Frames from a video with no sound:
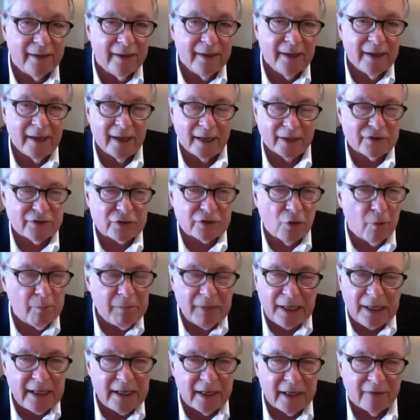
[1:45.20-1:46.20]
And so
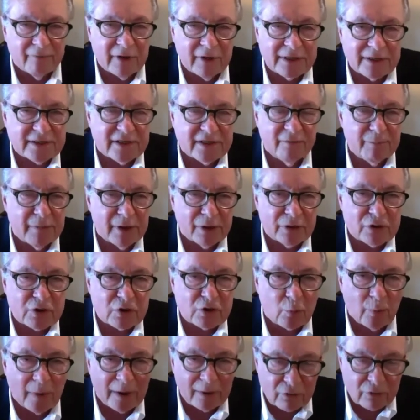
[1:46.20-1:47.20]
many of us have been
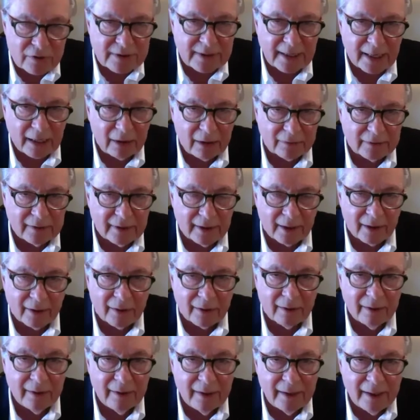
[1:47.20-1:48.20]
squelched out
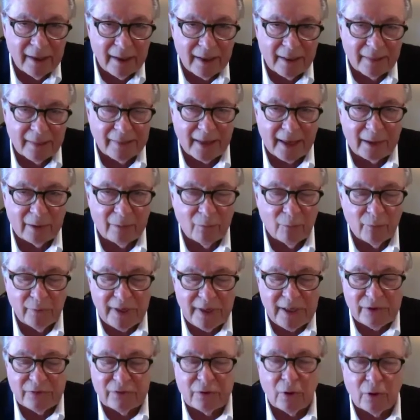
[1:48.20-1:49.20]
there that
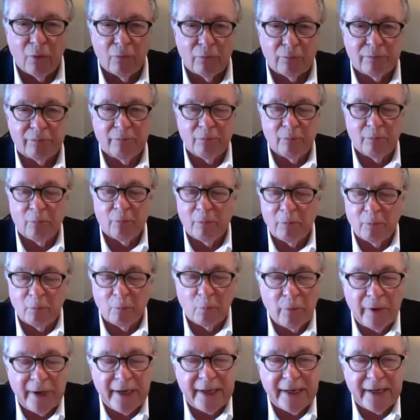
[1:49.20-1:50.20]
we don't
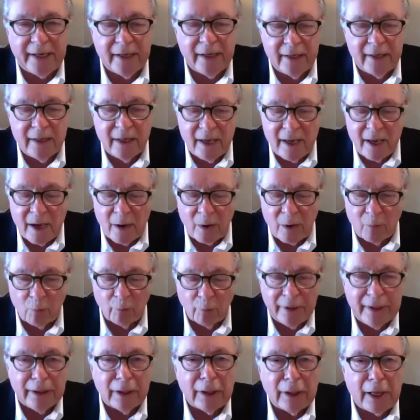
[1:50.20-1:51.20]
really
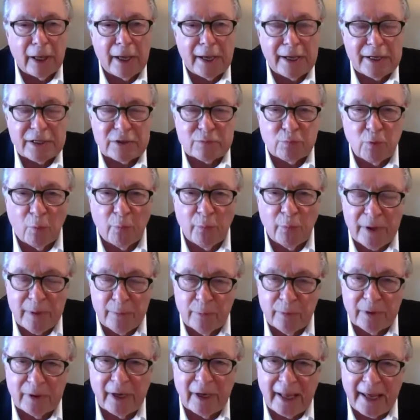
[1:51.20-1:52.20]
realize what we
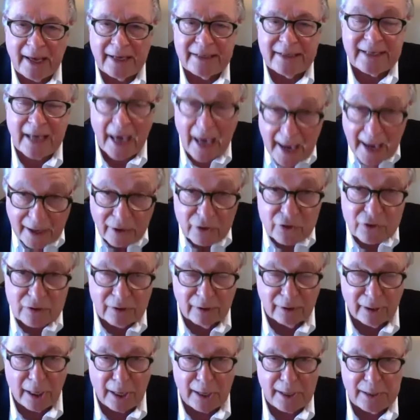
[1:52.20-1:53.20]
would like to
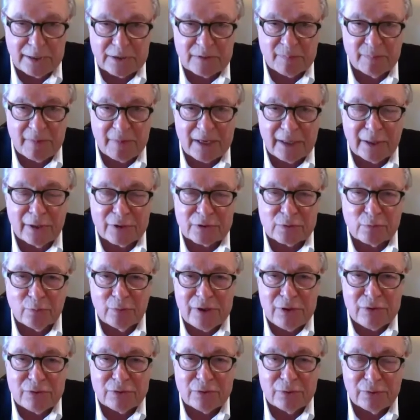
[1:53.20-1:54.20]
actualize because
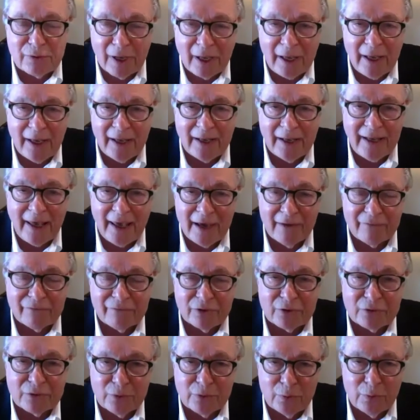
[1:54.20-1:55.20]
we do not have
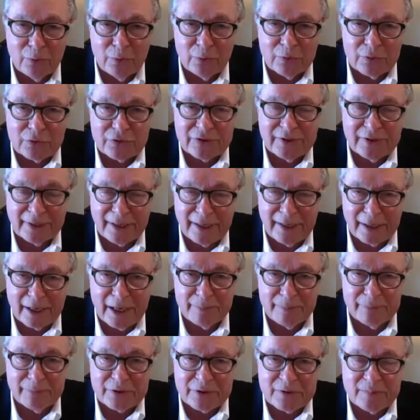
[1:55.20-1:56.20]
the tools to get
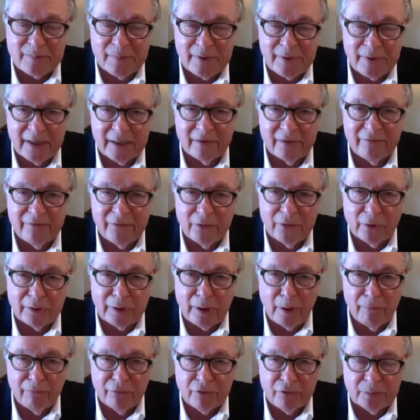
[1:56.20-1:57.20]
up and speak and feel
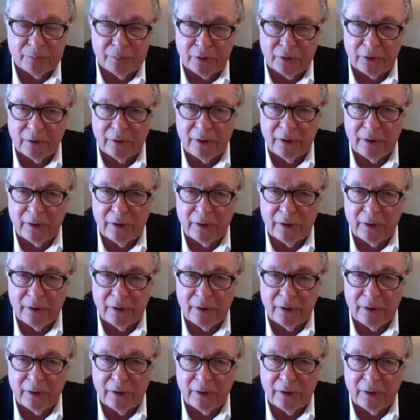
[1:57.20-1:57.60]
comfortable.